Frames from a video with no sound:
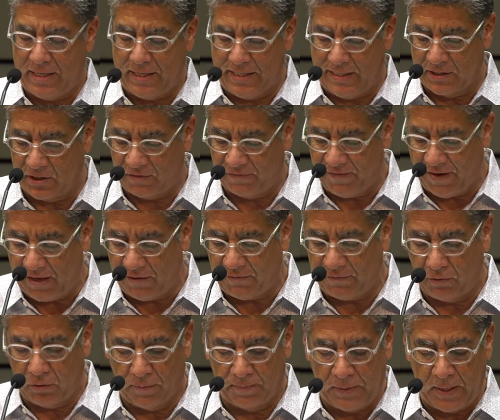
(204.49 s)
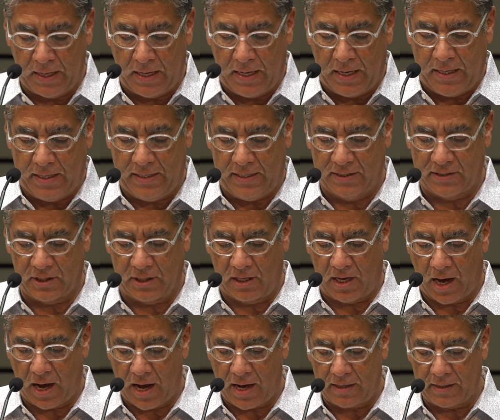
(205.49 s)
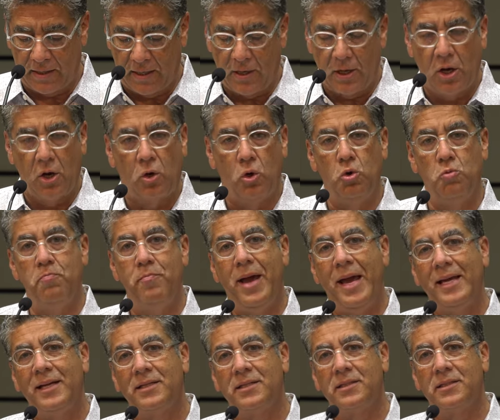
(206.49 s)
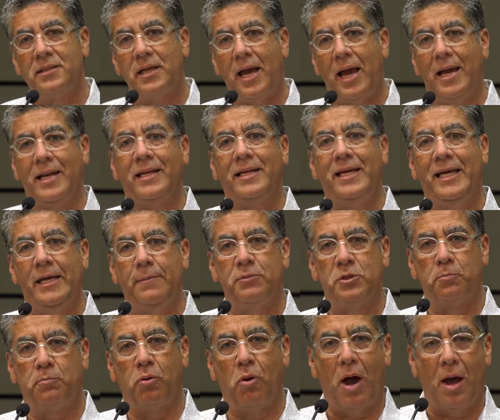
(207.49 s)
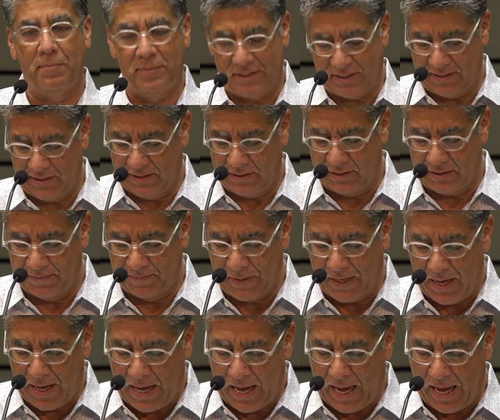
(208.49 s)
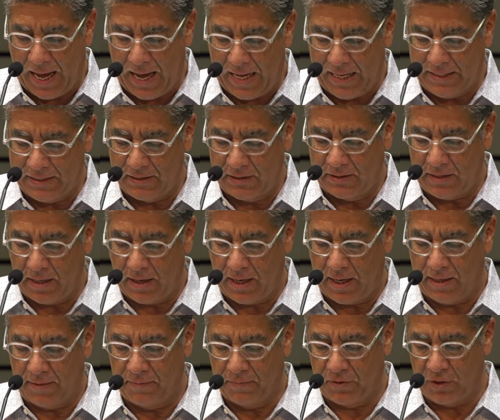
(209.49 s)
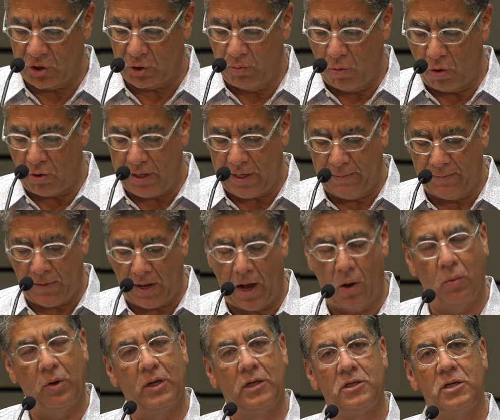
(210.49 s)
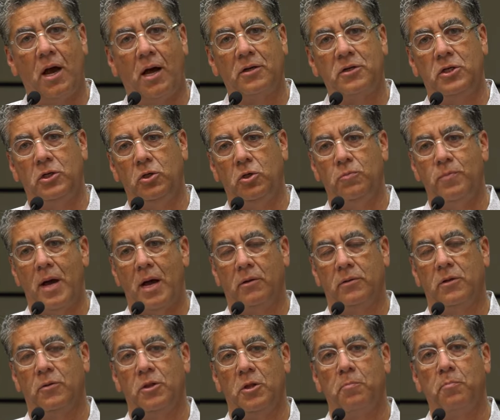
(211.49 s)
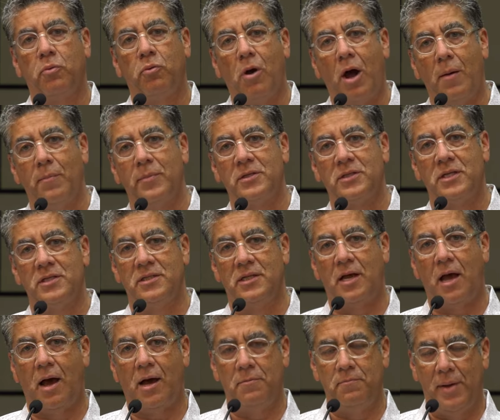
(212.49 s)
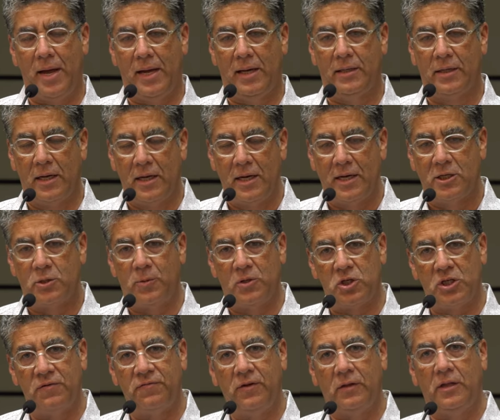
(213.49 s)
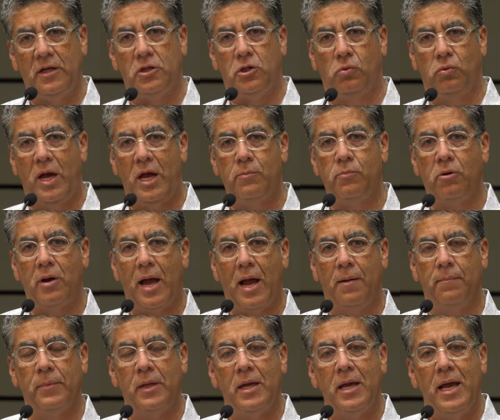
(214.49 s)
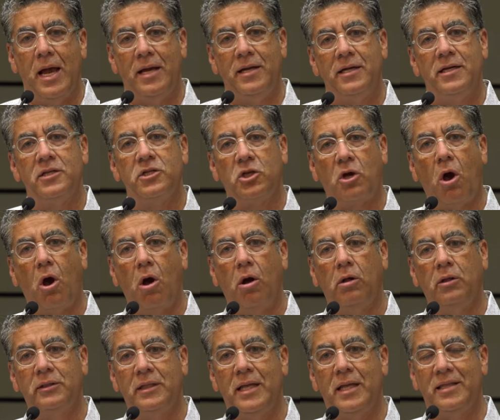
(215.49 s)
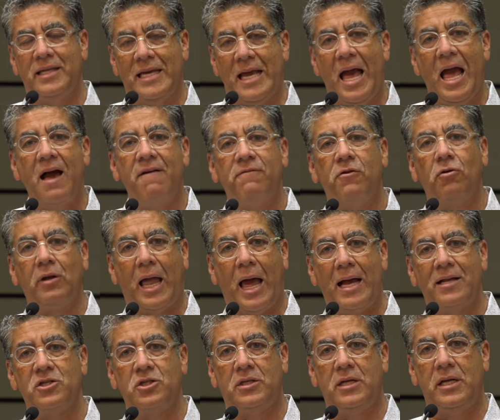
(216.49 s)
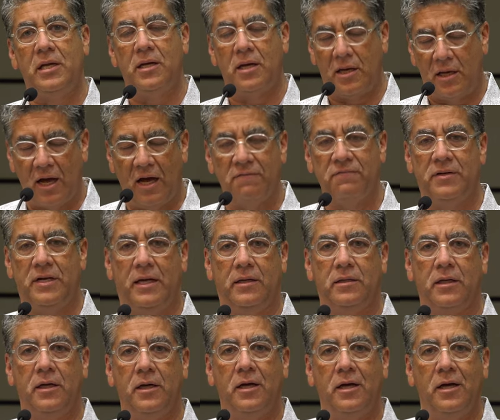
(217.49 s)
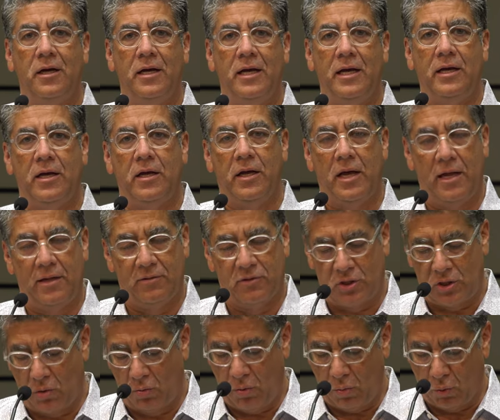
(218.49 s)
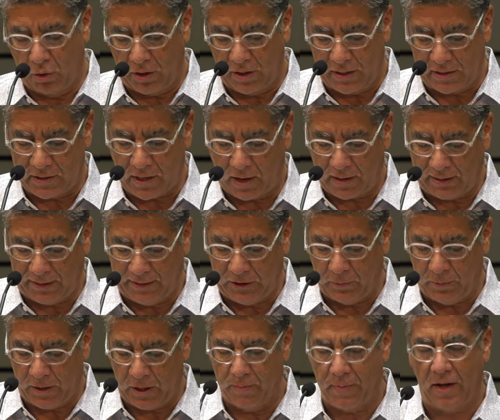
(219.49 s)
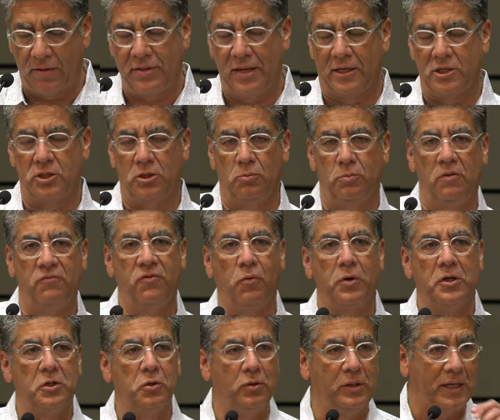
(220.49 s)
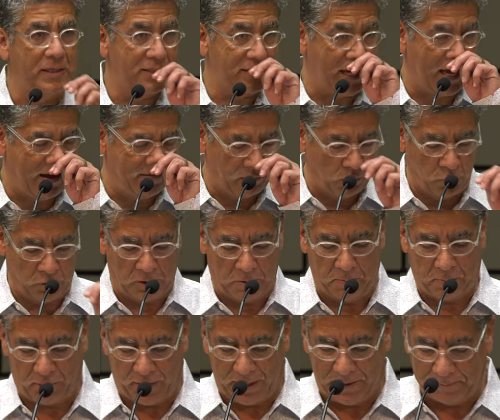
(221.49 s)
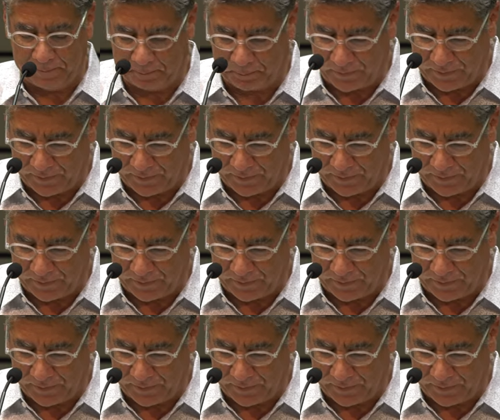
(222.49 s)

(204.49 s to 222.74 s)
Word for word: He is faithful. He is a God who makes and keeps promises. And um, this morning, I want to talk to you about the promises God made, specifically through Abraham. And it is called the Everlasting Covenant. And so we're going to talk a little bit about that. So before we do, let's have a word of prayer.